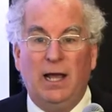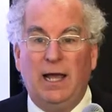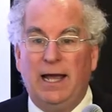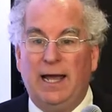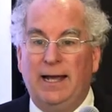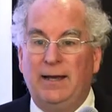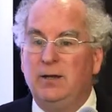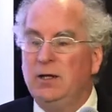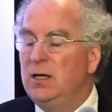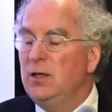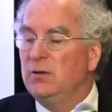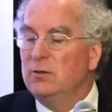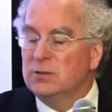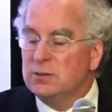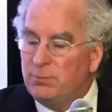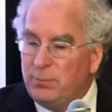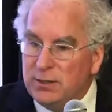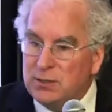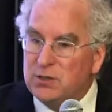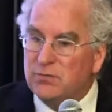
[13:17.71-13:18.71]
And
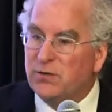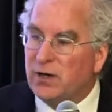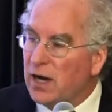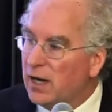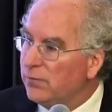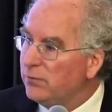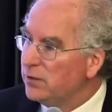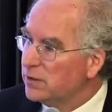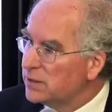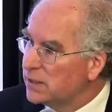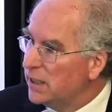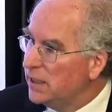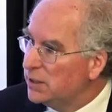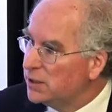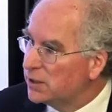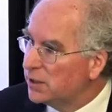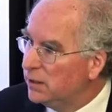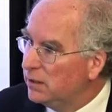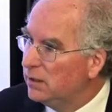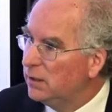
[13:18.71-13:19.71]
there's a bunch of
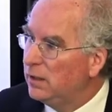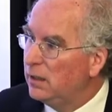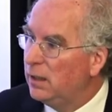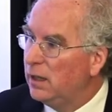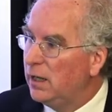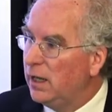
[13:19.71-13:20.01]
conversation.